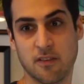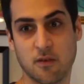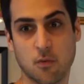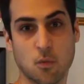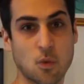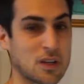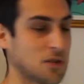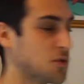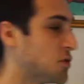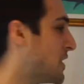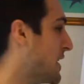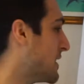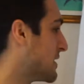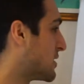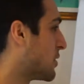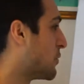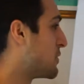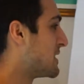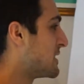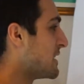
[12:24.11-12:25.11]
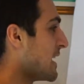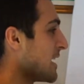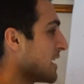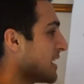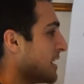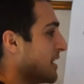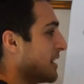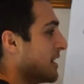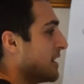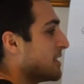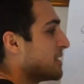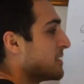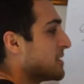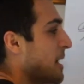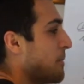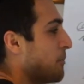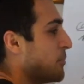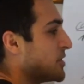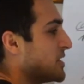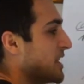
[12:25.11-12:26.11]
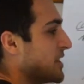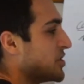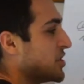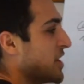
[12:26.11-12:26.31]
1 to 10. So we say 10%